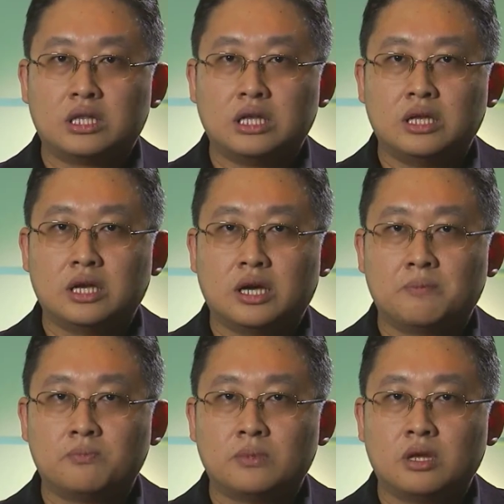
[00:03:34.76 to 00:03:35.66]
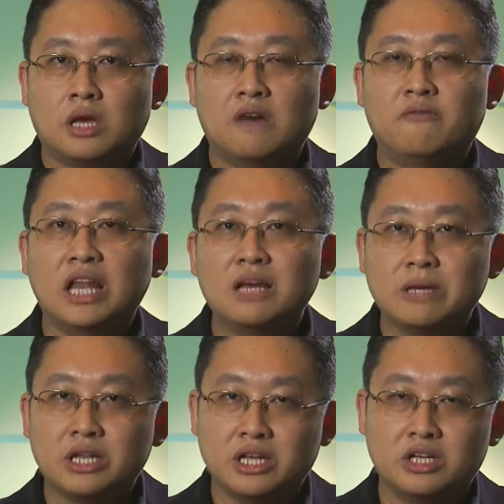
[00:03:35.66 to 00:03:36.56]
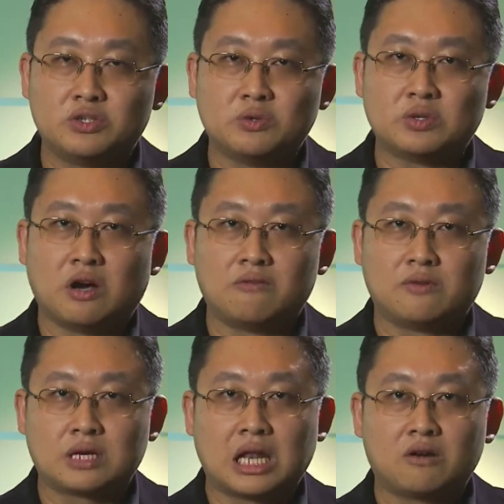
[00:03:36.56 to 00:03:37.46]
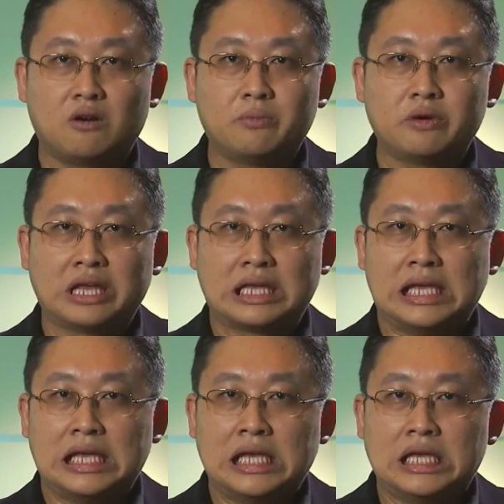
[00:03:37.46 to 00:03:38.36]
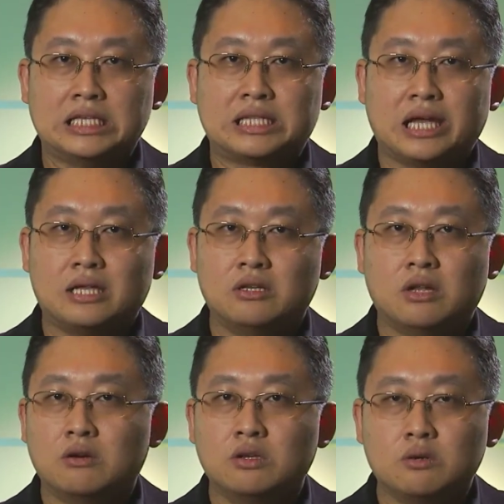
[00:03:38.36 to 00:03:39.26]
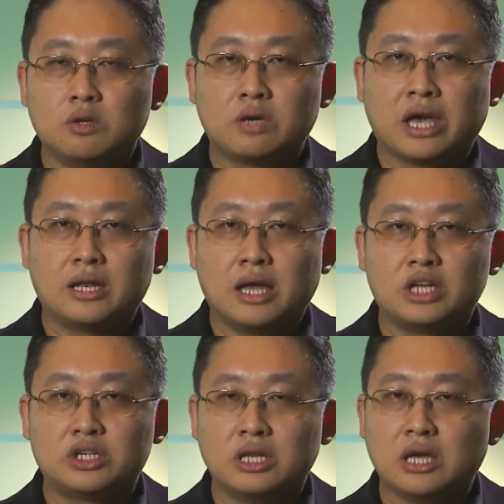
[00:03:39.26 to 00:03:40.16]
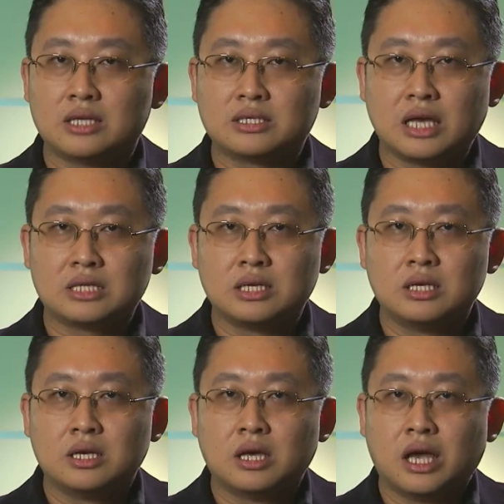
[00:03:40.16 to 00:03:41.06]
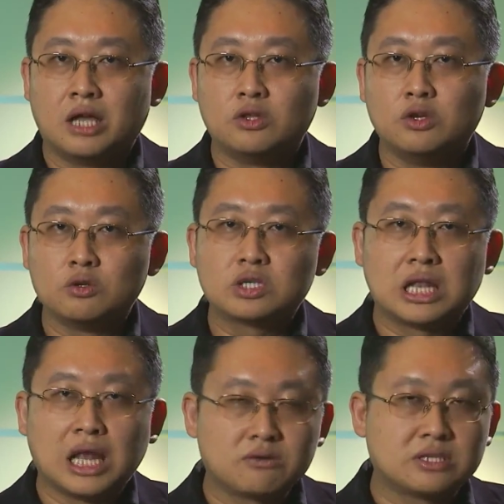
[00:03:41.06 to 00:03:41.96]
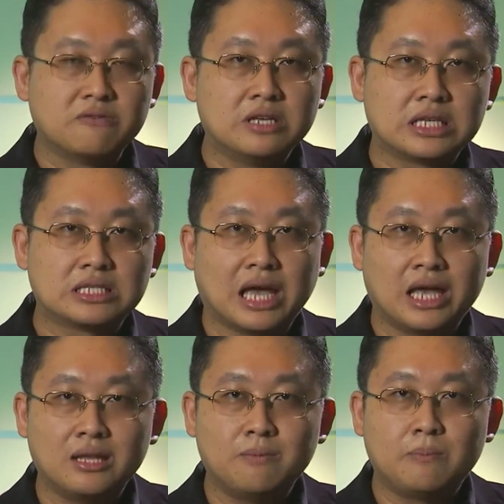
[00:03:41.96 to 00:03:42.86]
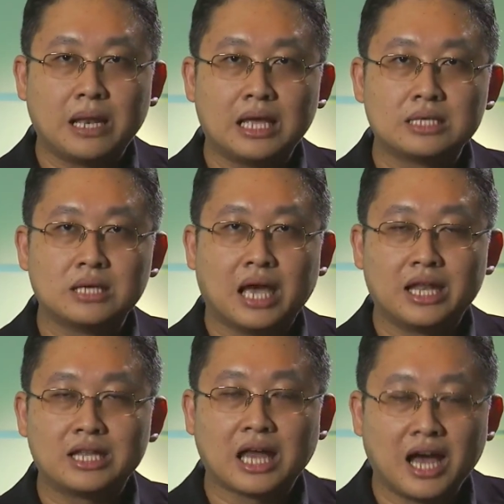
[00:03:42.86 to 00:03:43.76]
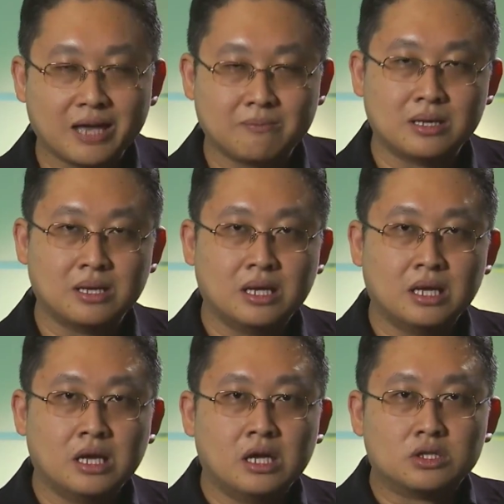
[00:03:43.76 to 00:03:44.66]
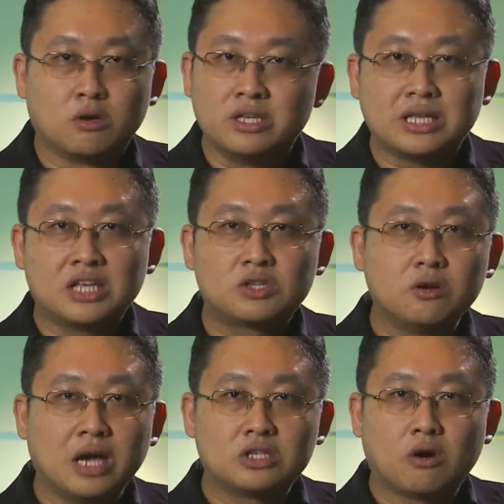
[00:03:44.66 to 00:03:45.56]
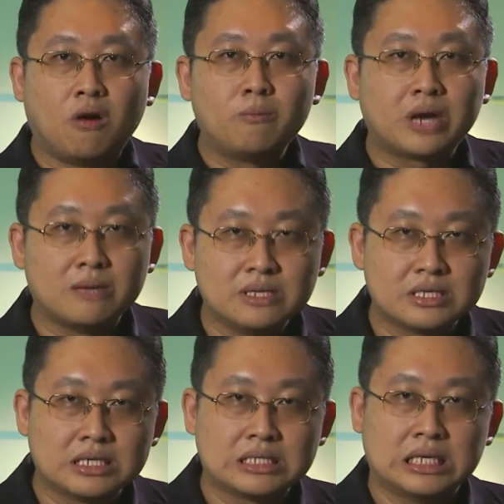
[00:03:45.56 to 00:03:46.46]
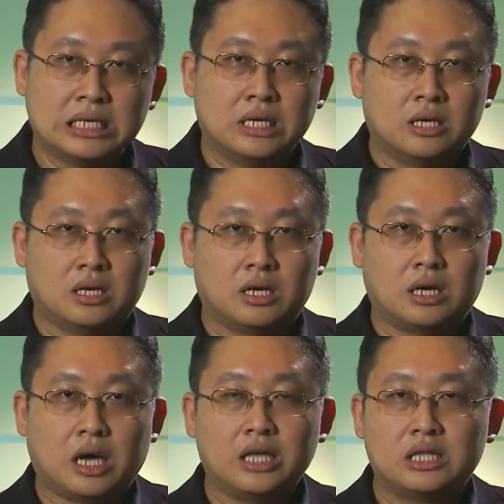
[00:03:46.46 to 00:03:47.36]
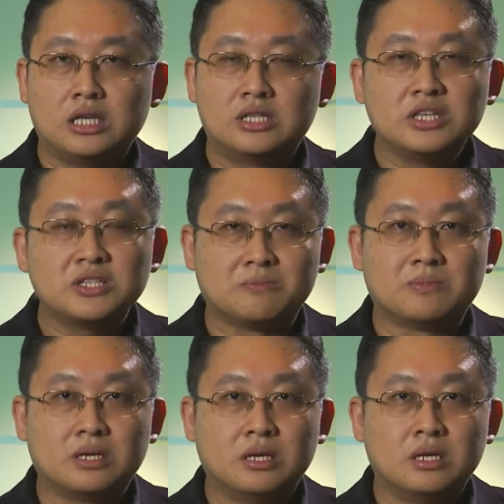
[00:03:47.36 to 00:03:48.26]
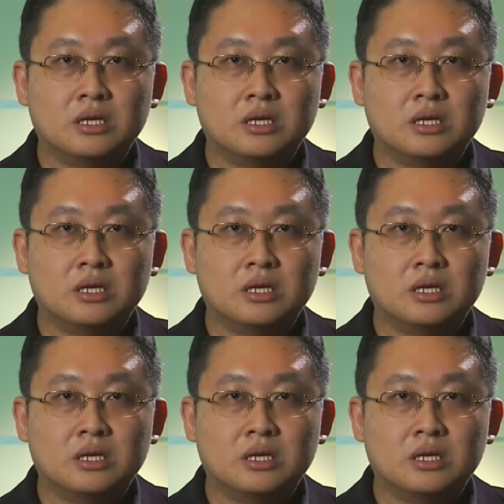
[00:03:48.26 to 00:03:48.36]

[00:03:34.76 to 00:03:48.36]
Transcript: the availability issues of cloud computing, is that you can actually access and use cloud services any place, any time. So it's as good as on-premises IT systems.